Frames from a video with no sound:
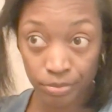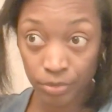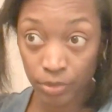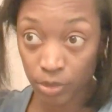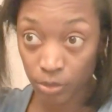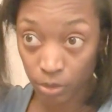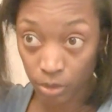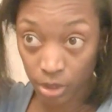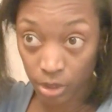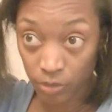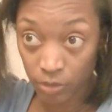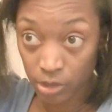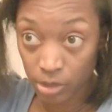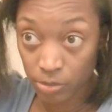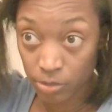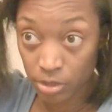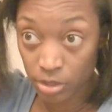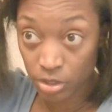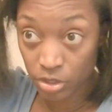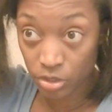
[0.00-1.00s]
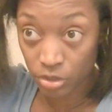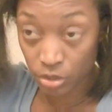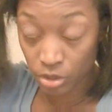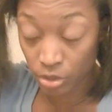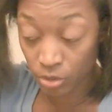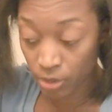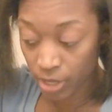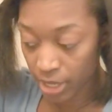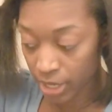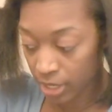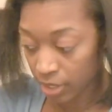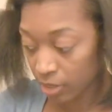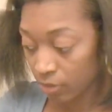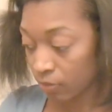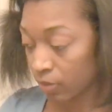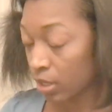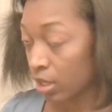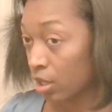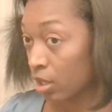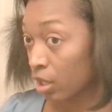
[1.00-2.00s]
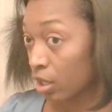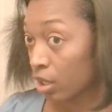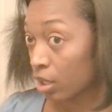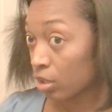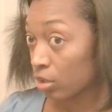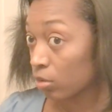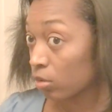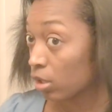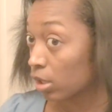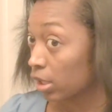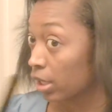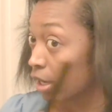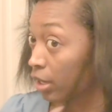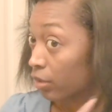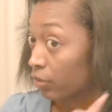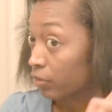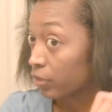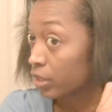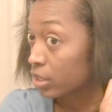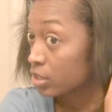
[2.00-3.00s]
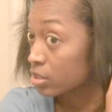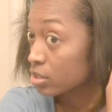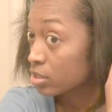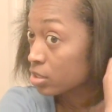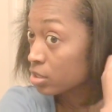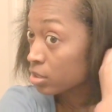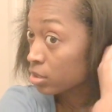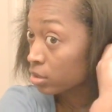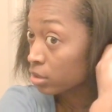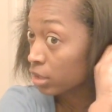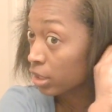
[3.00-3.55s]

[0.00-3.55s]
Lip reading: whatever deep conditioner you have. I know a lot of us,